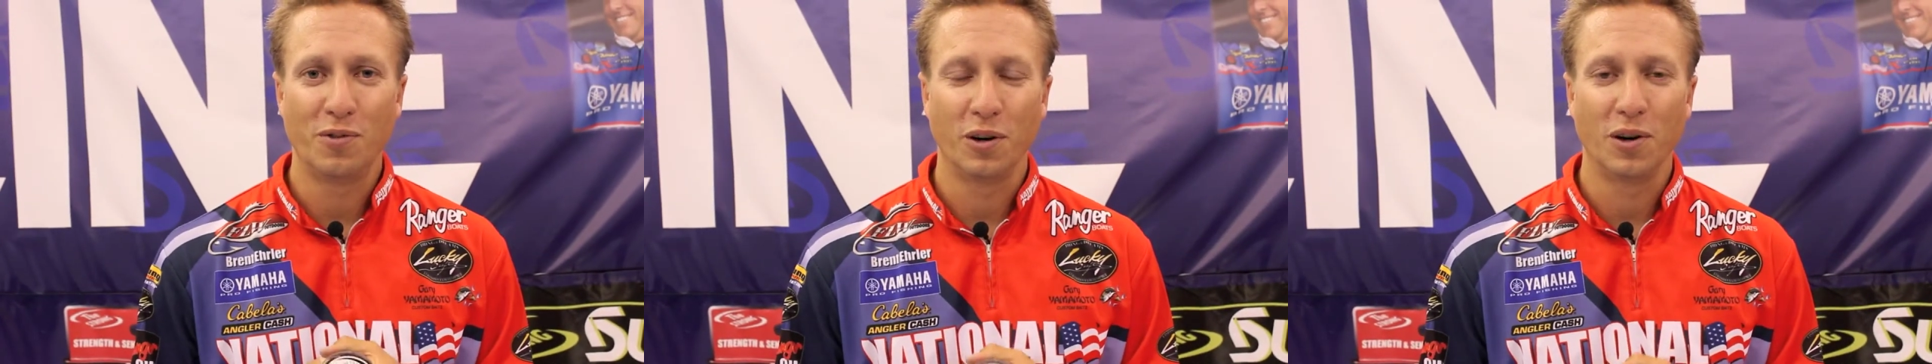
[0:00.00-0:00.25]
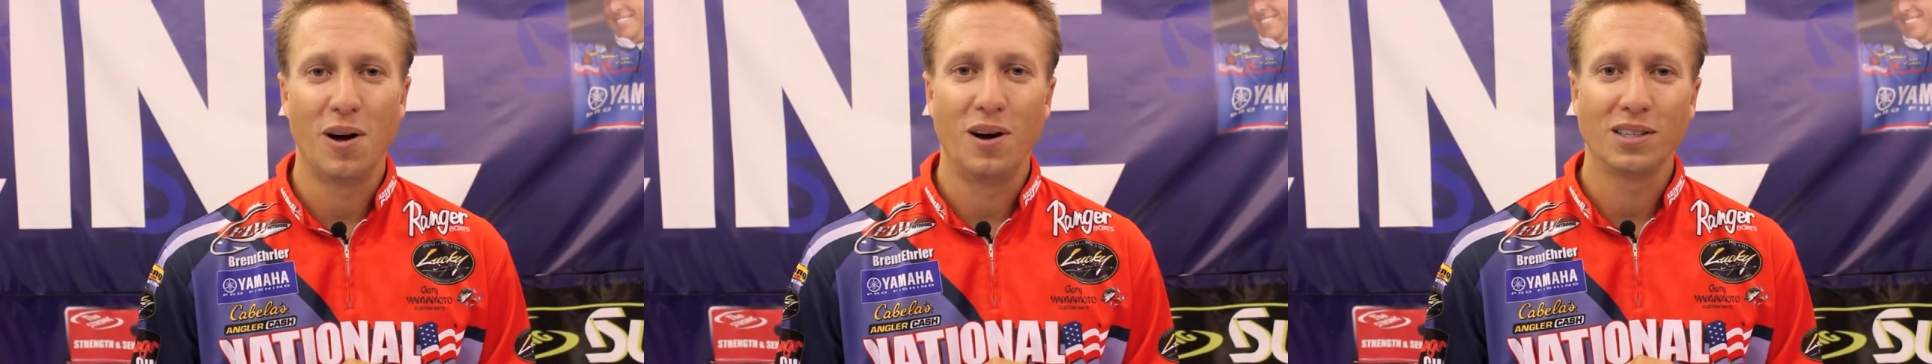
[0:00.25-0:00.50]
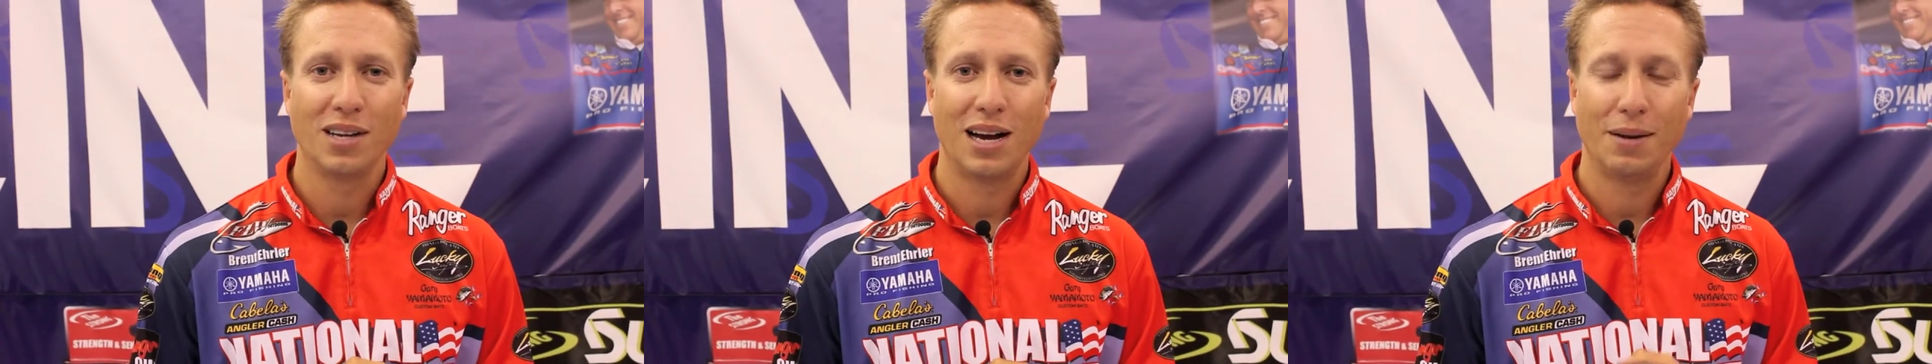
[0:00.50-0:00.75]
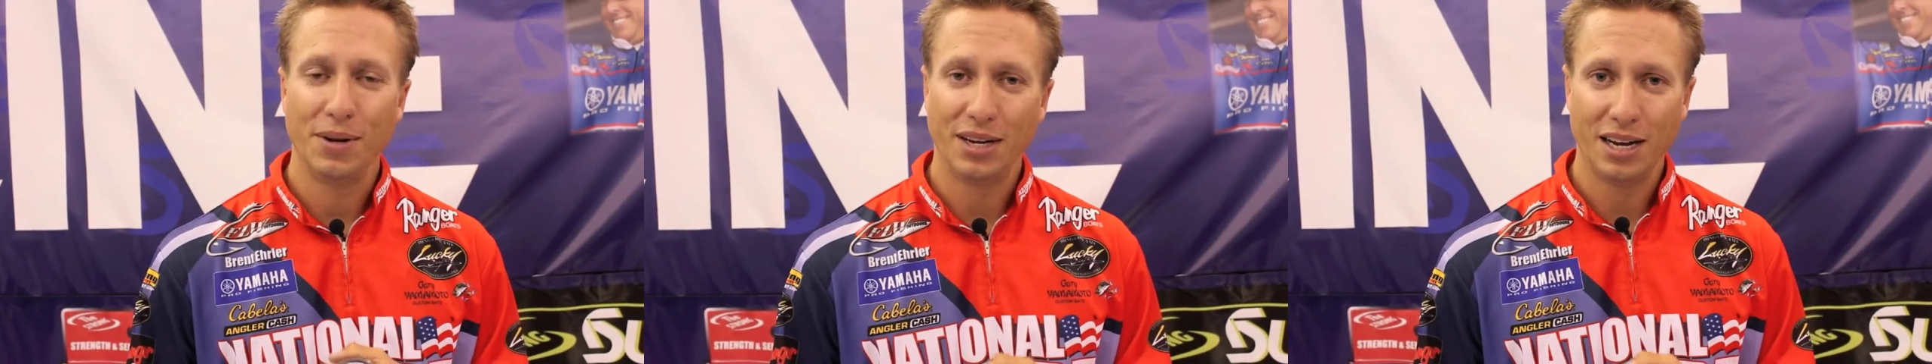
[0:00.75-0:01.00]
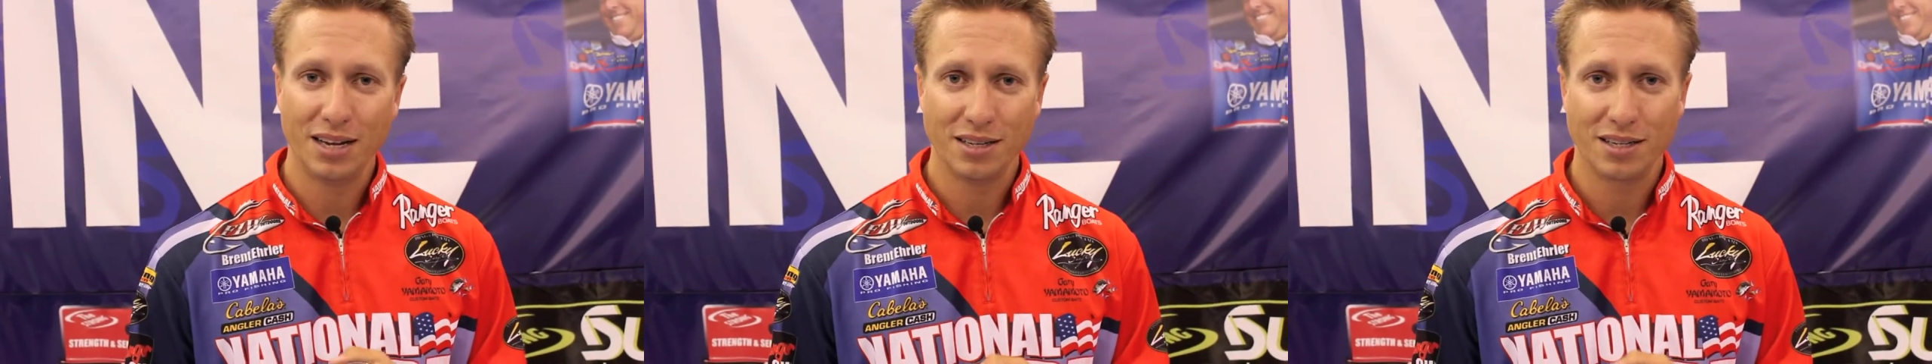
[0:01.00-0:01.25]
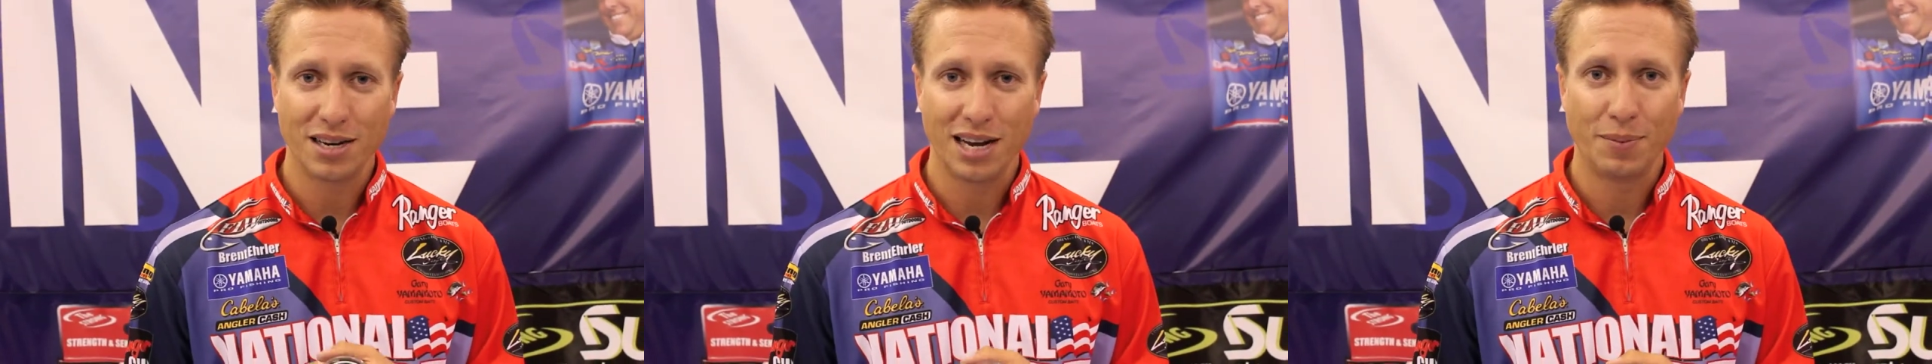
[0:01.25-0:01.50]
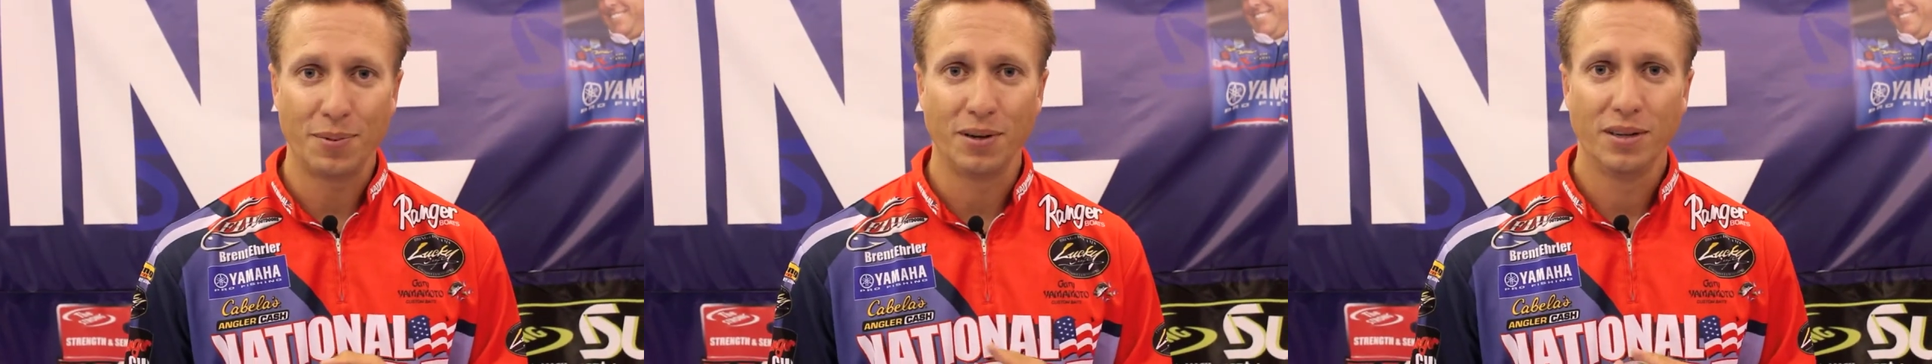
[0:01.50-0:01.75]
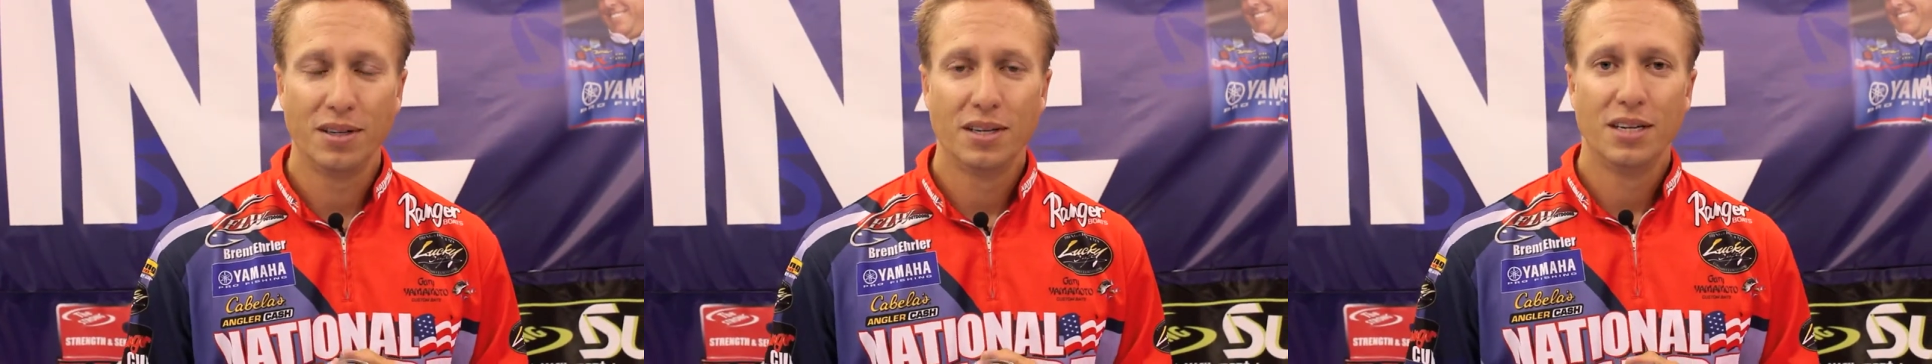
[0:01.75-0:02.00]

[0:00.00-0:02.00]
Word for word: for a long time to get in Sniper.